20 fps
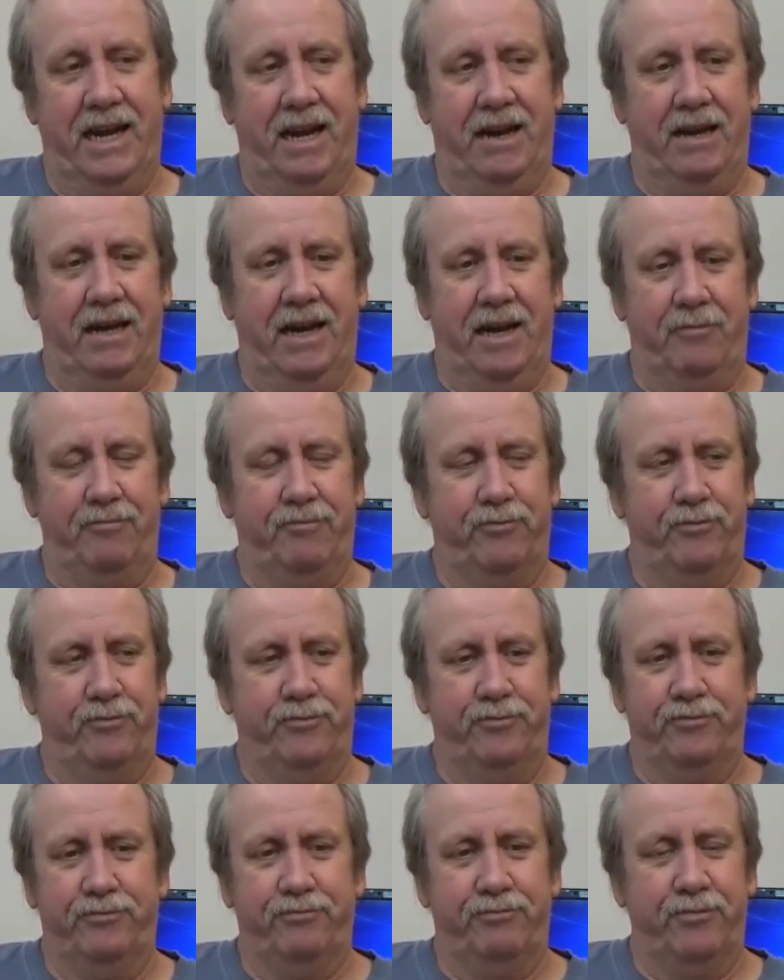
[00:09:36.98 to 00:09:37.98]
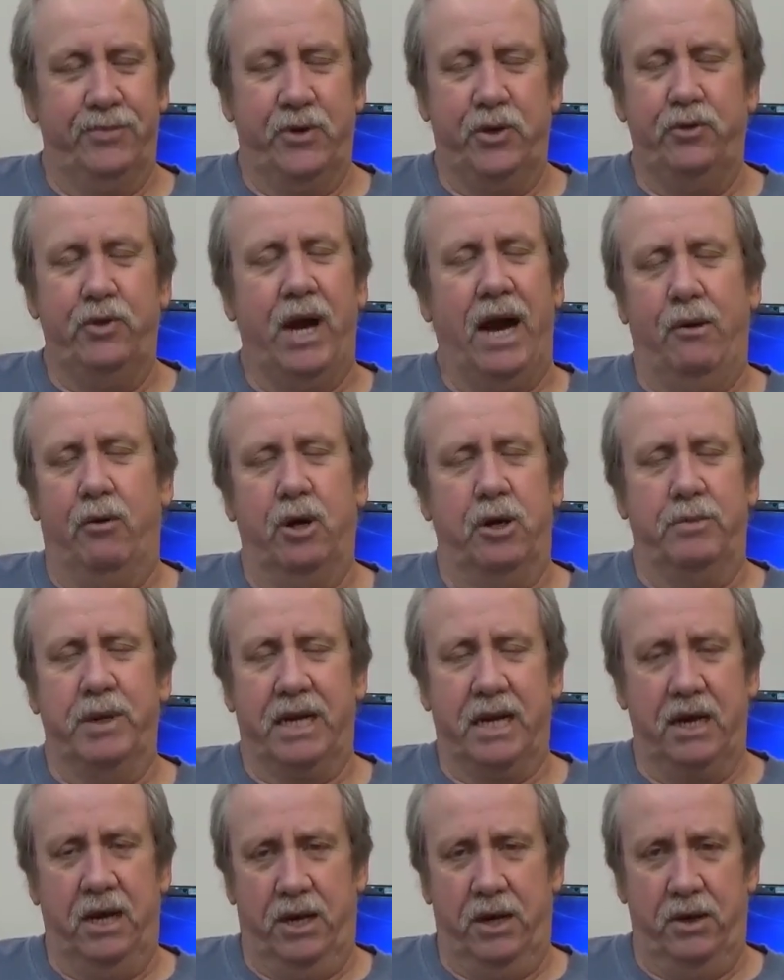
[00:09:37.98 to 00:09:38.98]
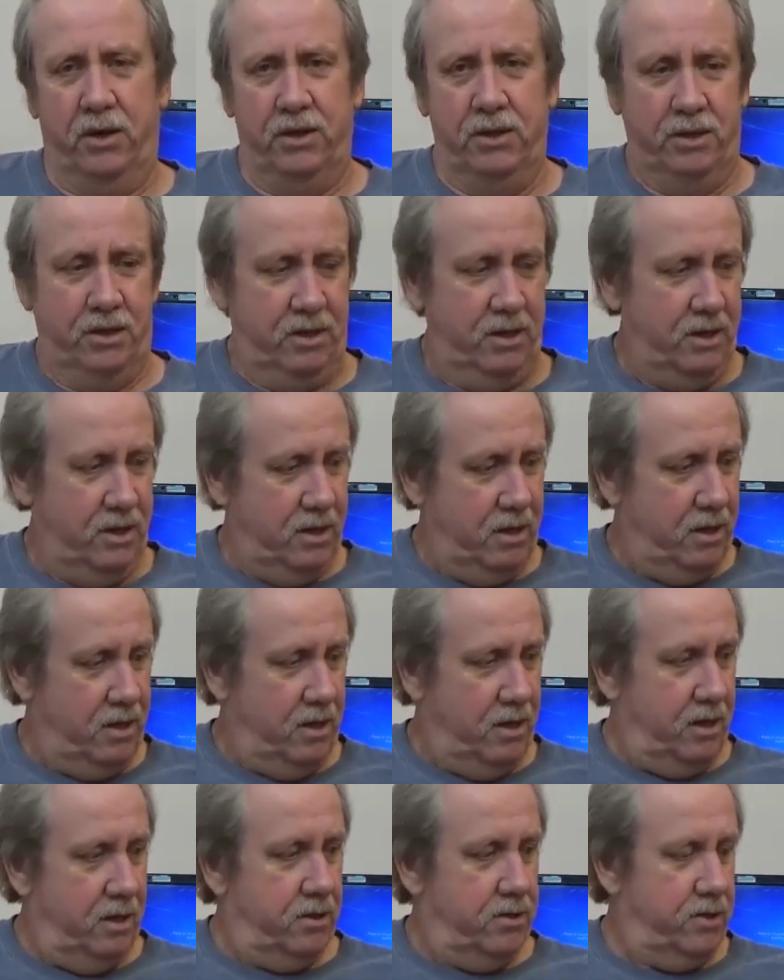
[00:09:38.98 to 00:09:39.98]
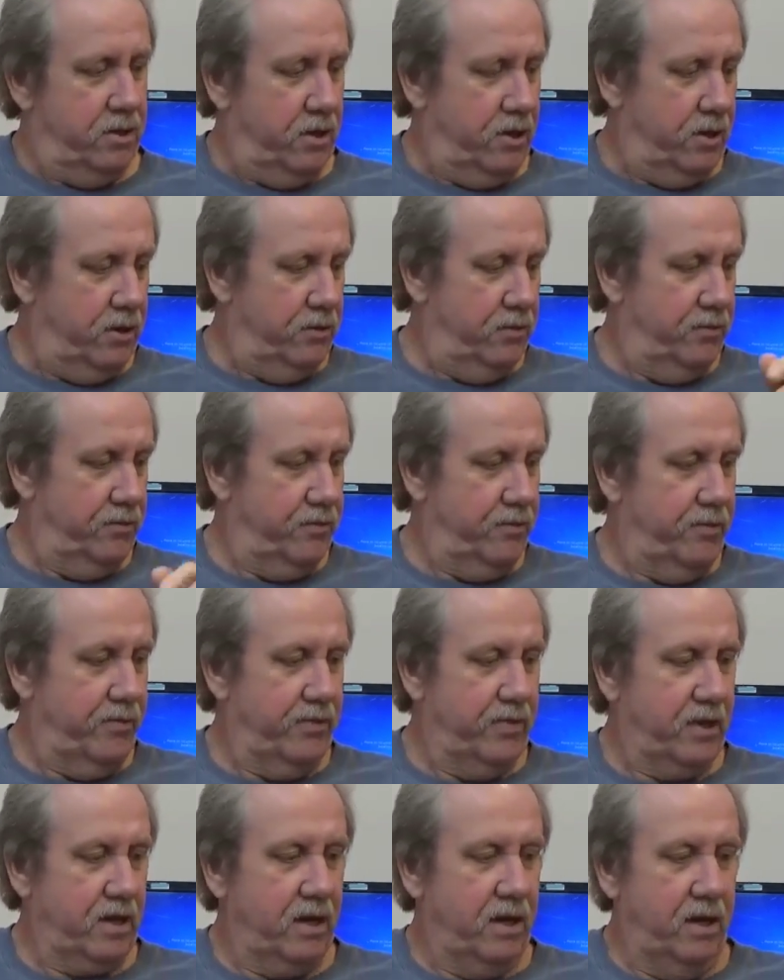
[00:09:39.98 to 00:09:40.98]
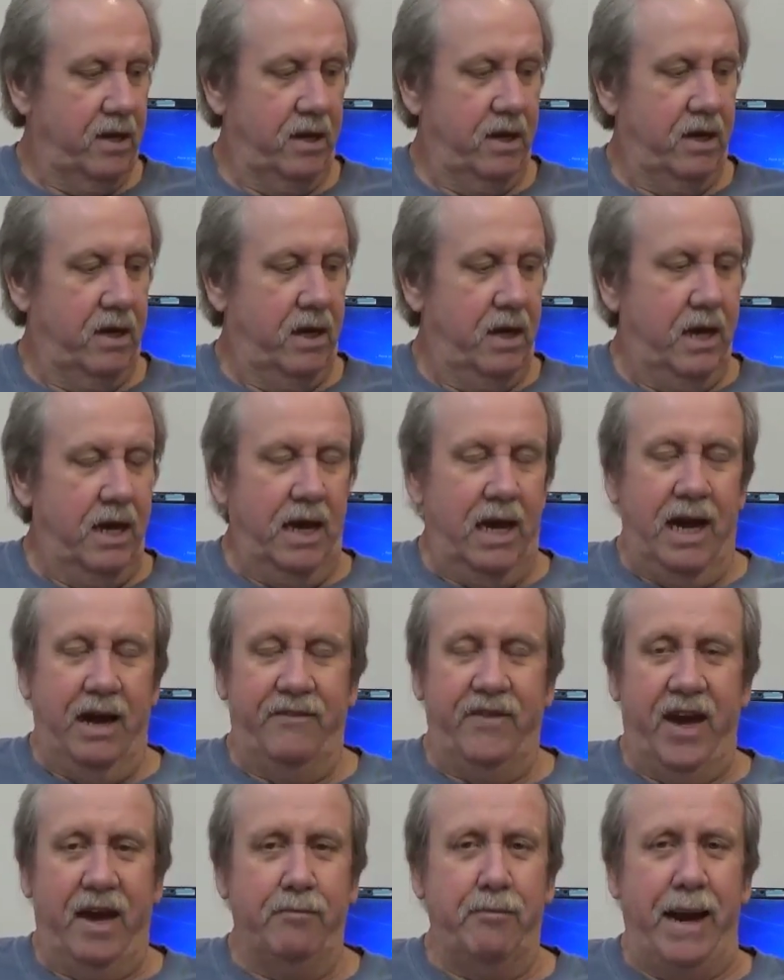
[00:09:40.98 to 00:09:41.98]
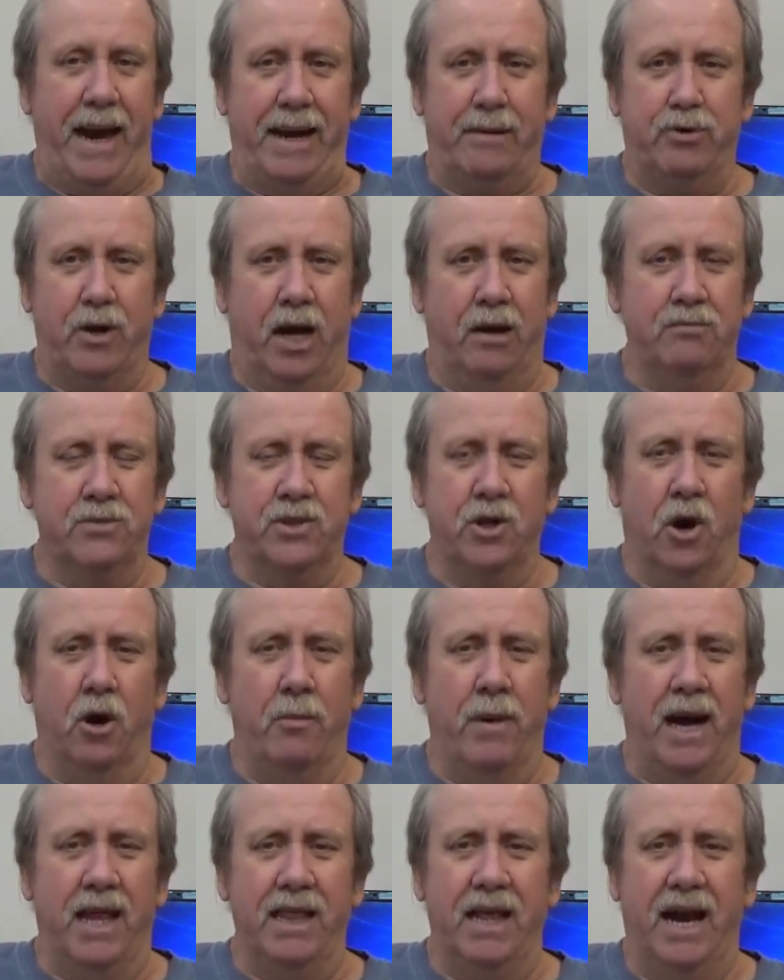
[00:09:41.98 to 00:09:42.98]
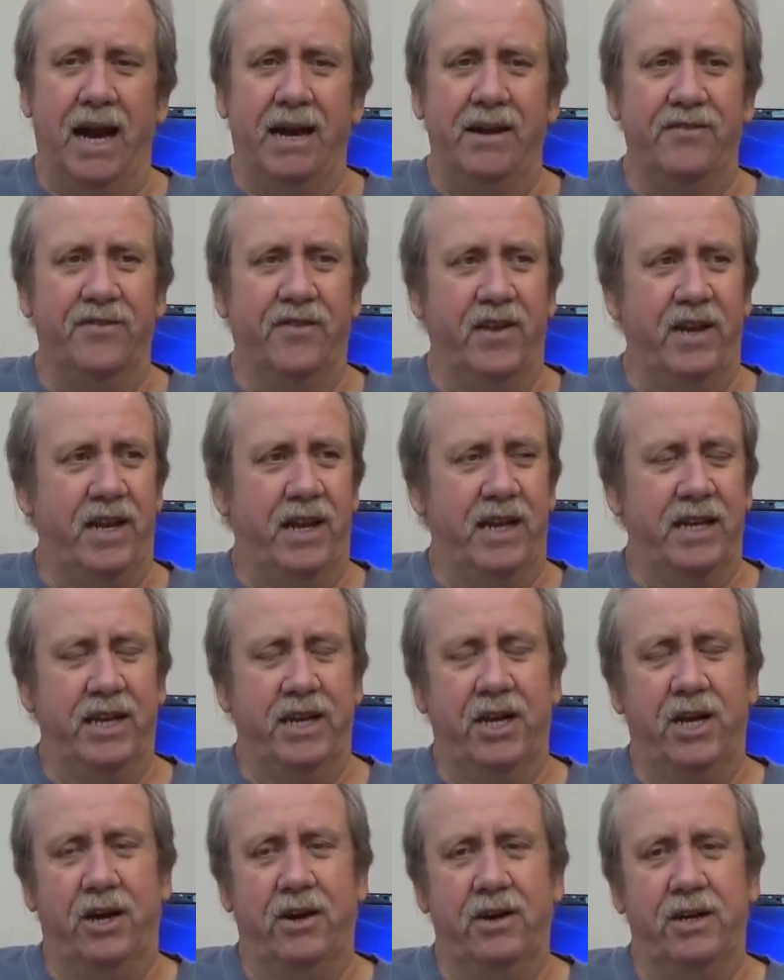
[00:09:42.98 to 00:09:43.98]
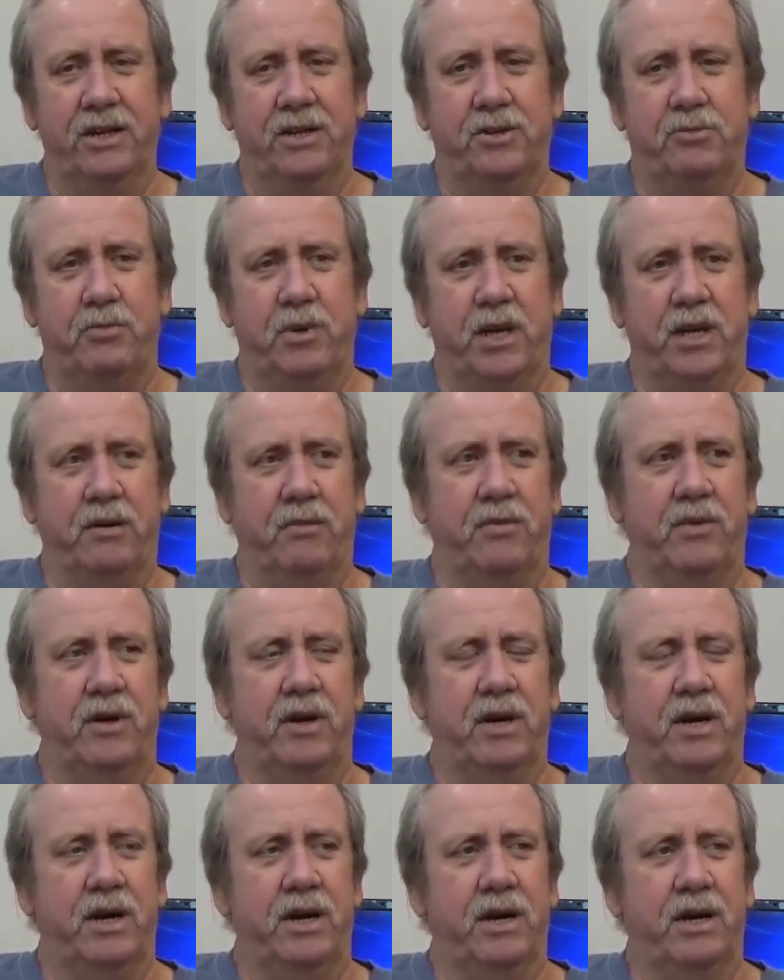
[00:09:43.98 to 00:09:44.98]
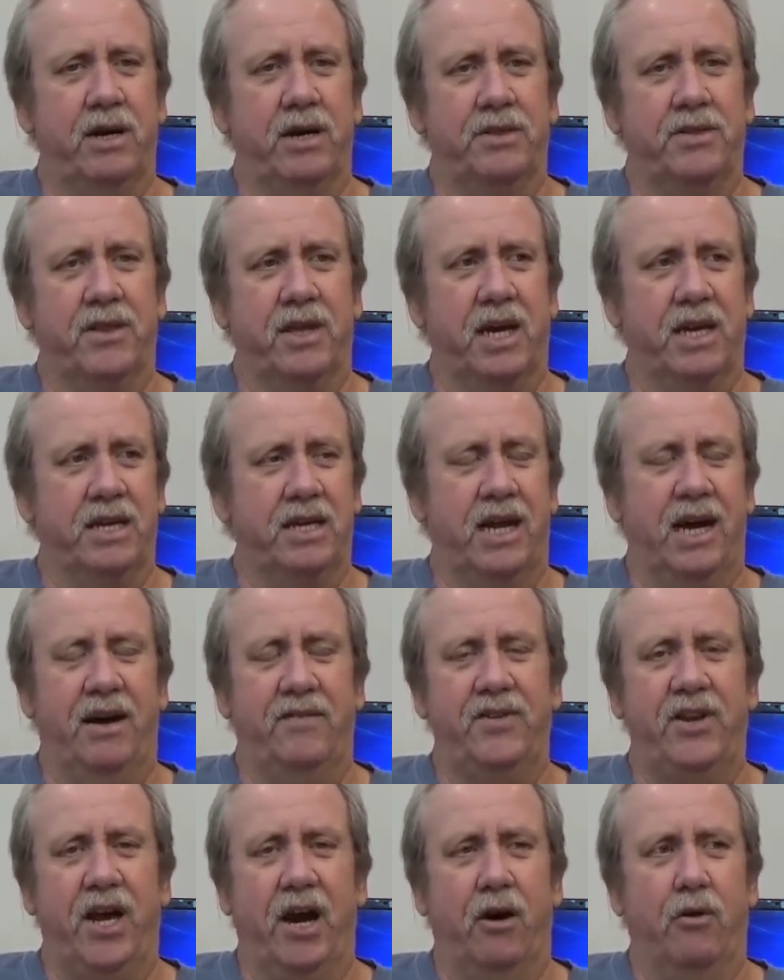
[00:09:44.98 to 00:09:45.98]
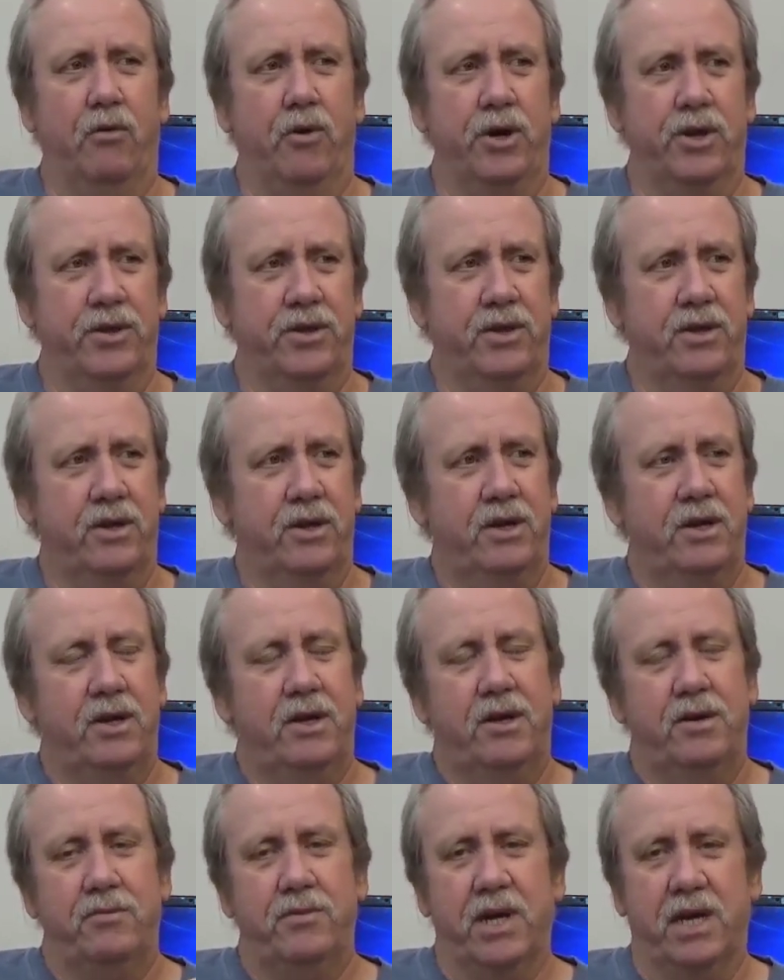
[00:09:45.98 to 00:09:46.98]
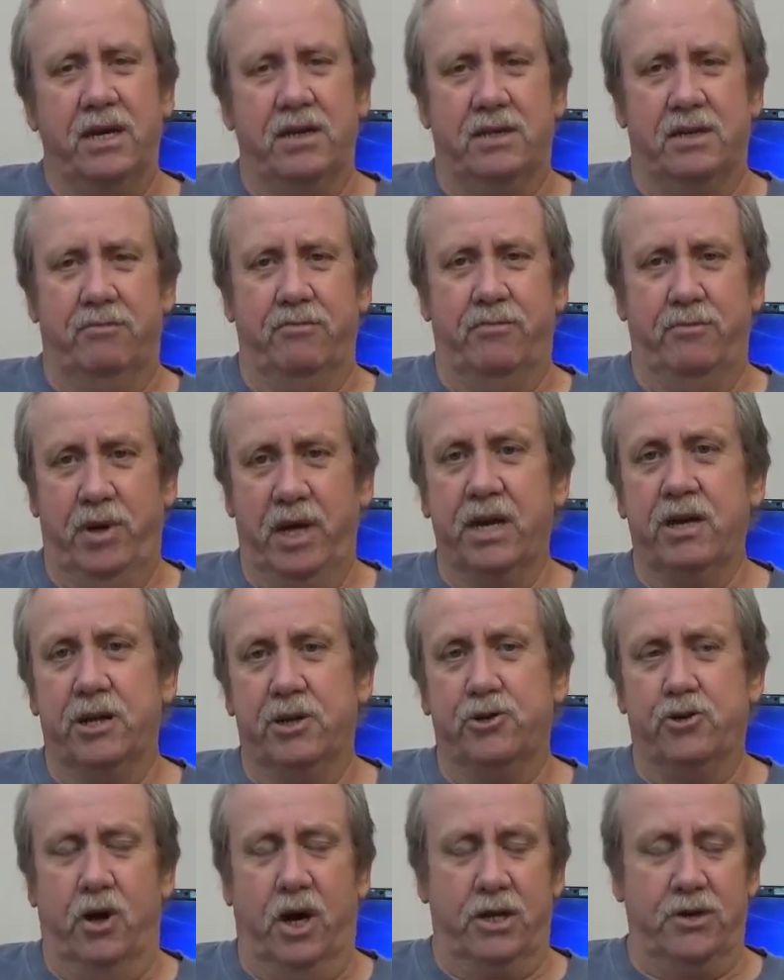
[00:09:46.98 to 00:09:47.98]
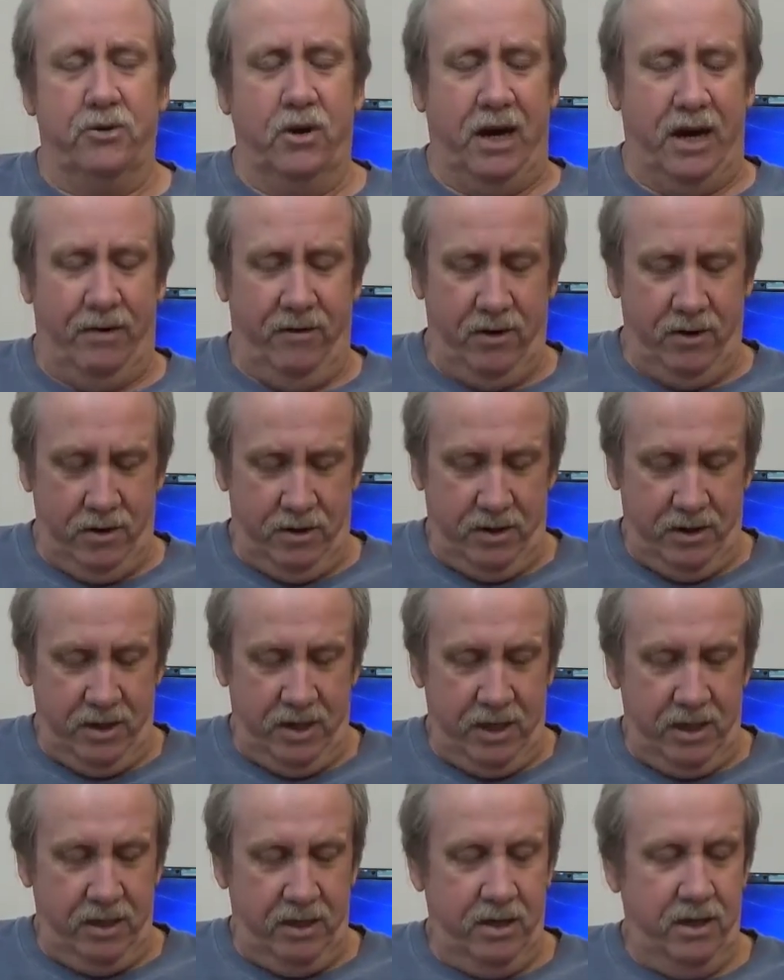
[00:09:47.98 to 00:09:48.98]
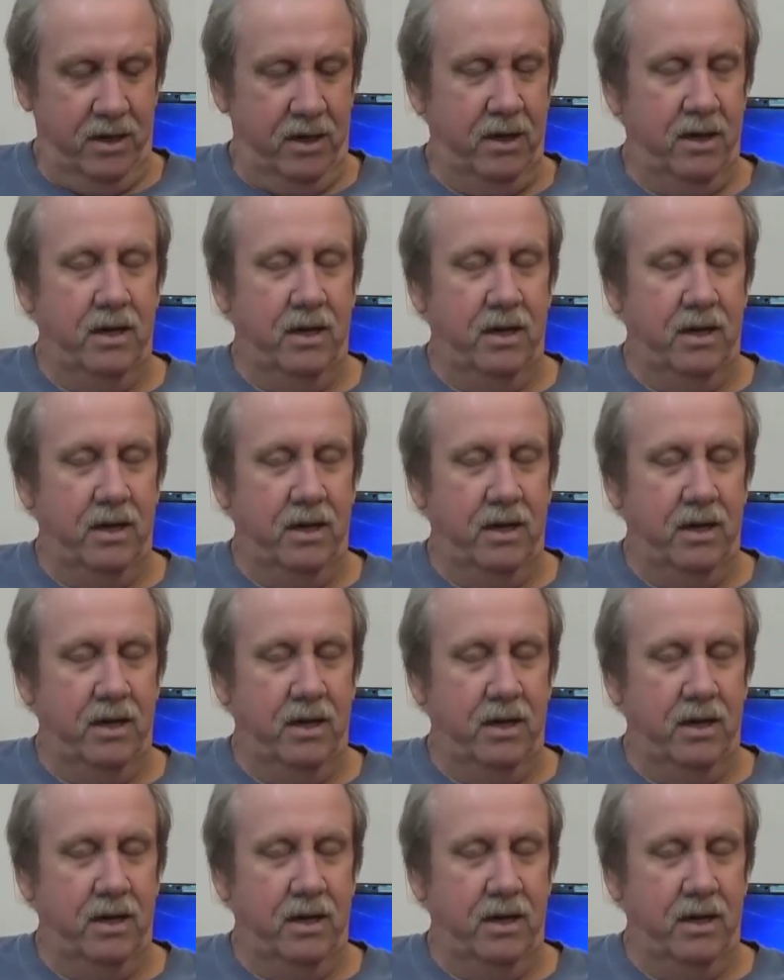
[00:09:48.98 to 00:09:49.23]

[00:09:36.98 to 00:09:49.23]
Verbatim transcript: I, I, do not want to be cut off. So I've had back problems all my life, and you know it's been a, a, a thing that I've dealt with because of being a truck driver and, and